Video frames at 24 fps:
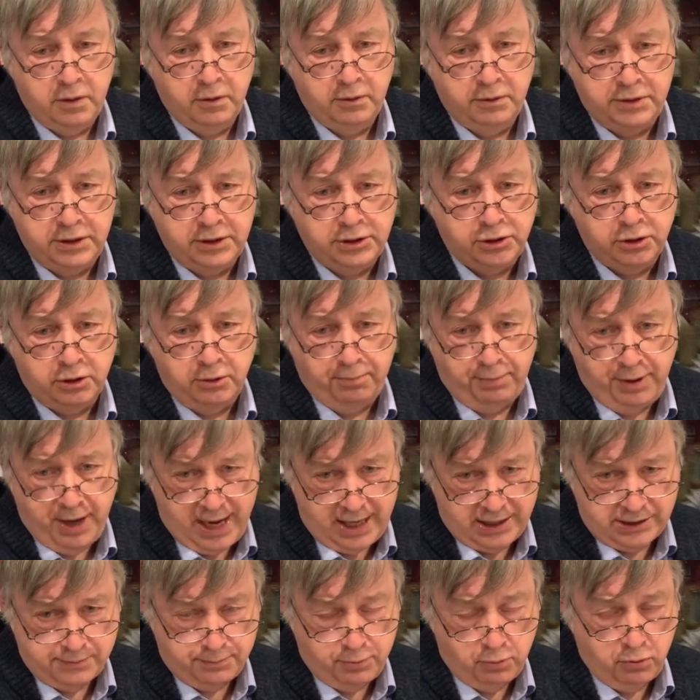digital
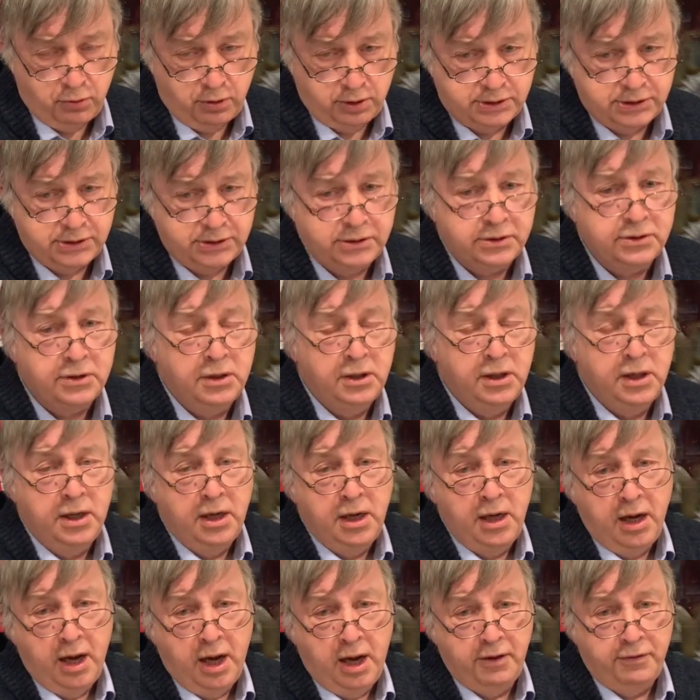passports
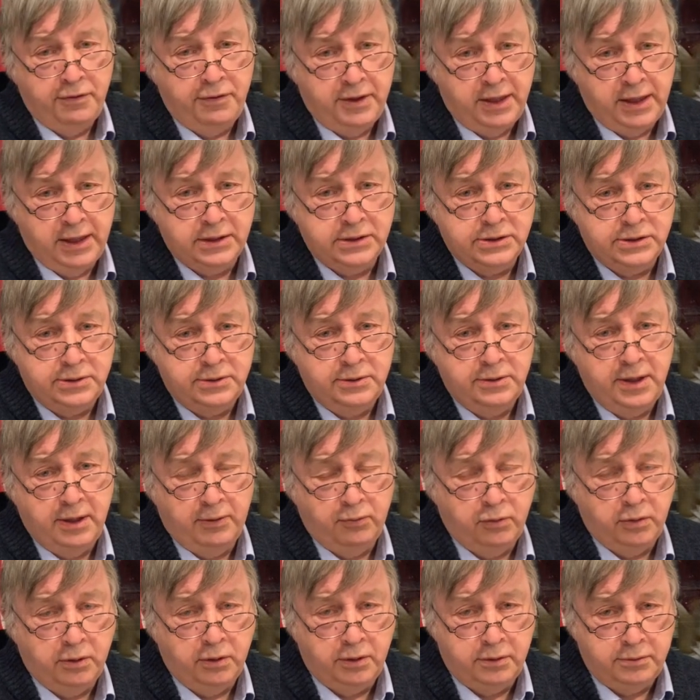and things that
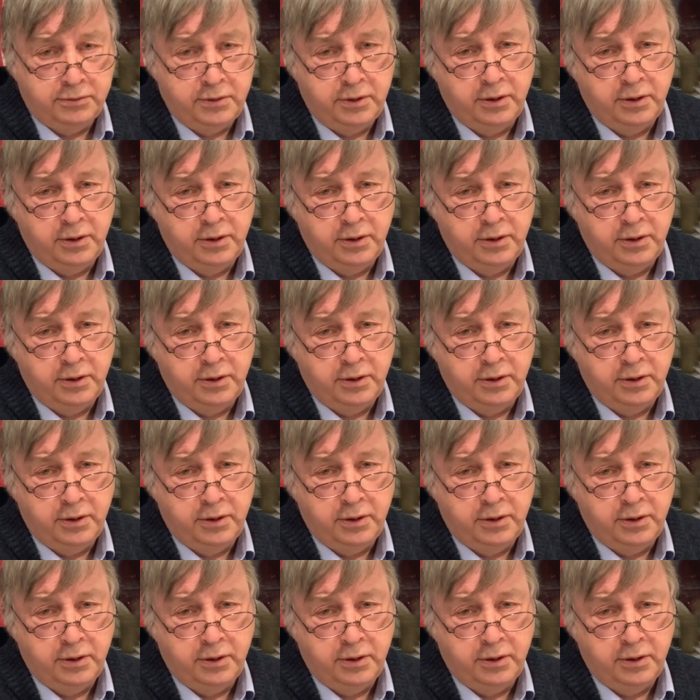will,